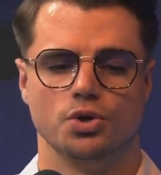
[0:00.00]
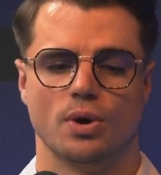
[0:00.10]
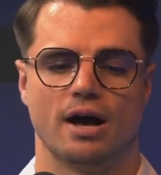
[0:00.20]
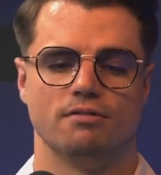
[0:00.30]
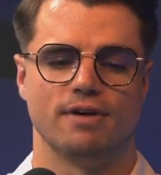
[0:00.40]
You
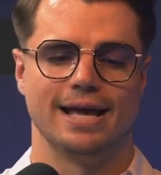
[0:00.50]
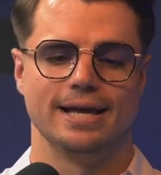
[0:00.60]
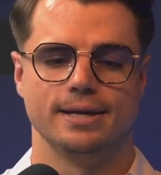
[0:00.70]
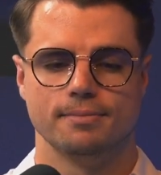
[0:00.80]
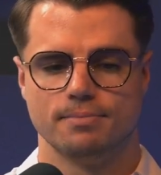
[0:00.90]
have
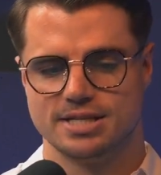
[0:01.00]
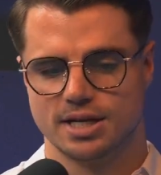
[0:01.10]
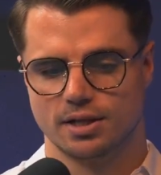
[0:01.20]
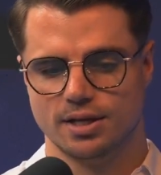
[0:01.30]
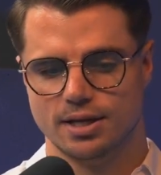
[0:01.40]

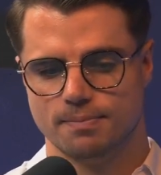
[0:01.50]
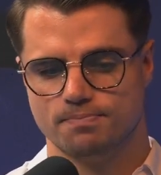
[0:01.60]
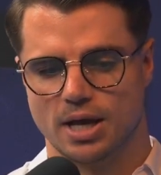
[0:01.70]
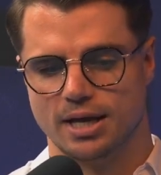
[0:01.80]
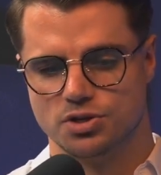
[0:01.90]
basically
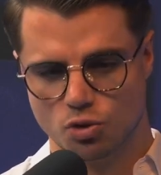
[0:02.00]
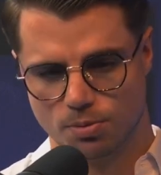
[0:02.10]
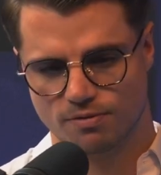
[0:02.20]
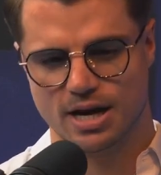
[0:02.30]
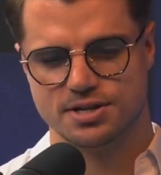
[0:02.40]
a
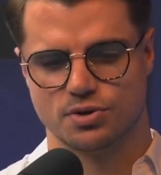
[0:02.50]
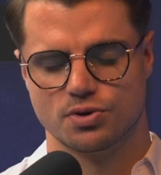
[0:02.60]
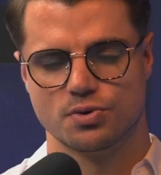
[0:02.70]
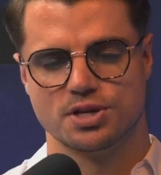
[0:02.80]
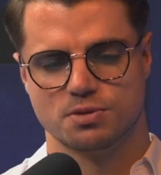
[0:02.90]

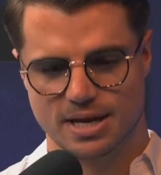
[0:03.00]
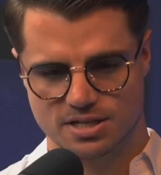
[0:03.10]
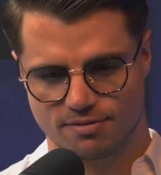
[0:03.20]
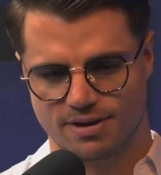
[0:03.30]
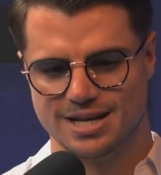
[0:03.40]
supervisor
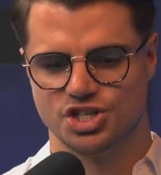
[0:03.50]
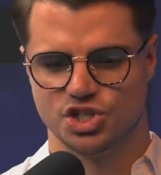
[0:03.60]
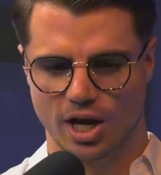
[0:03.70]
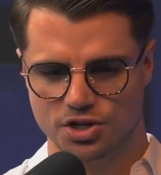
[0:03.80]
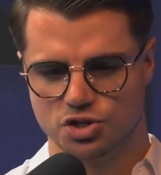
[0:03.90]
specifies
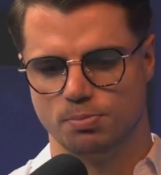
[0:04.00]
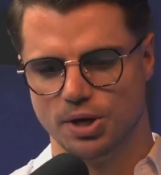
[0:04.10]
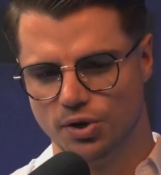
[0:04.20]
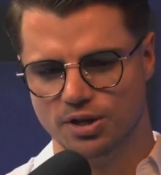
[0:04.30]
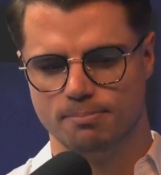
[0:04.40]
changes
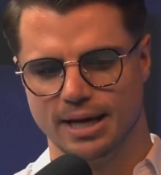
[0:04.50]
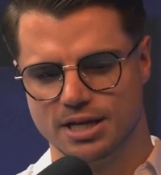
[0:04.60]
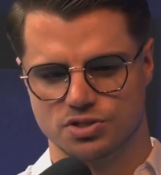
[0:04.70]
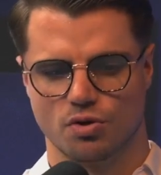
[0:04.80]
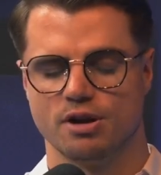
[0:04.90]
purely
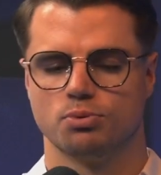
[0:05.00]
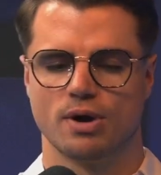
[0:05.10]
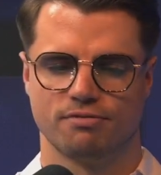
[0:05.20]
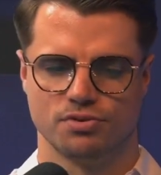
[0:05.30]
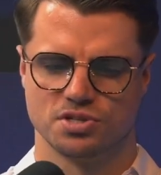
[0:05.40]
based on their
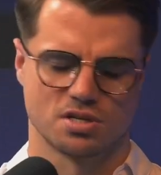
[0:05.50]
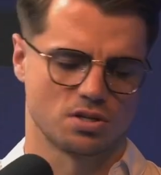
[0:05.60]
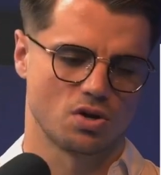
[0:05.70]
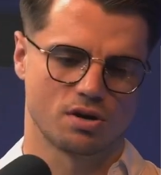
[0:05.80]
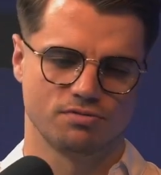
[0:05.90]
preferences. A
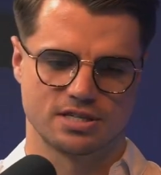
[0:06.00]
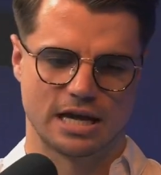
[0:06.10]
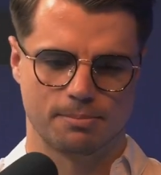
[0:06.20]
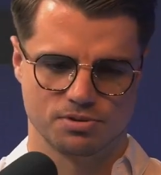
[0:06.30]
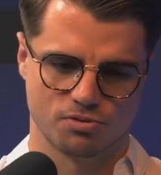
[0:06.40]
lot of this
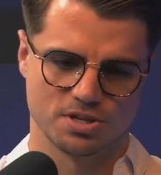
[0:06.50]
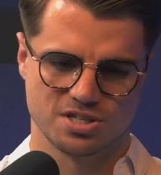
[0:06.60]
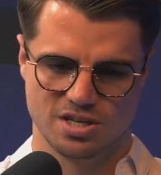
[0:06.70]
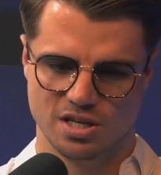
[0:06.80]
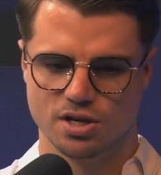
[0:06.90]
happens from the
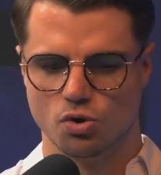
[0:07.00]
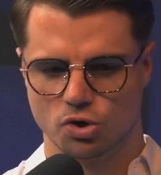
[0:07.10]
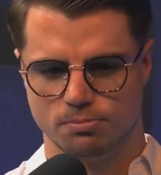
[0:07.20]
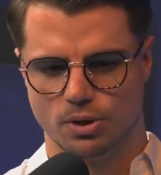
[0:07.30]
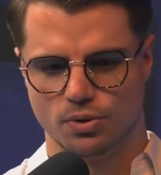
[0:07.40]
CEO
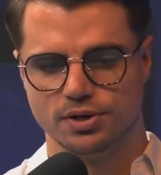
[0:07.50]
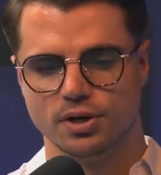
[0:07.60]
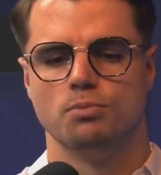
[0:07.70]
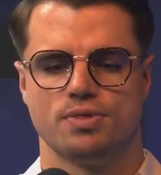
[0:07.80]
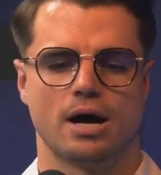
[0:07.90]
component
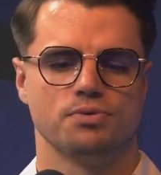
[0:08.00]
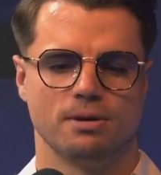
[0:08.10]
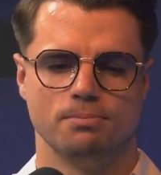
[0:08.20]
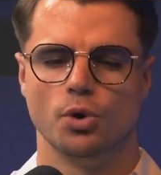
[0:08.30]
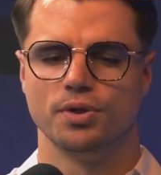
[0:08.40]
without
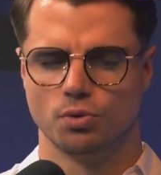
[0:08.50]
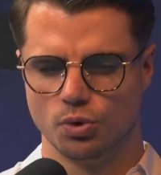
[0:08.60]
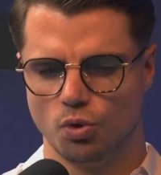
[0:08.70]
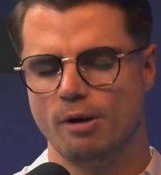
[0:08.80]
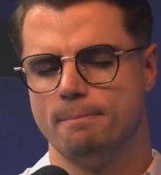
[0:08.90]
them knowing the
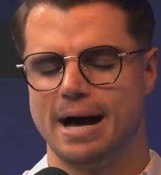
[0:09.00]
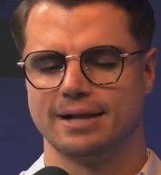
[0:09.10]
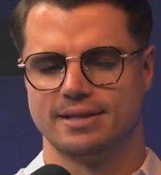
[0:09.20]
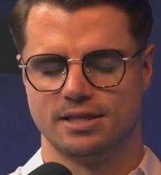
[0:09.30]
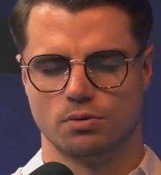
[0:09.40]
real
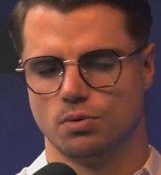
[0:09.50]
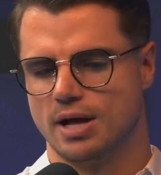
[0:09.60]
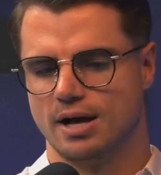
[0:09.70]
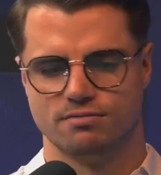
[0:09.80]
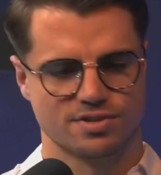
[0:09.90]
impact that will
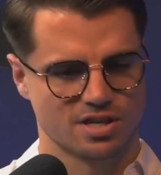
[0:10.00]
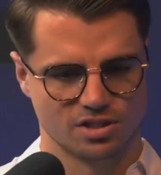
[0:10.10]
have.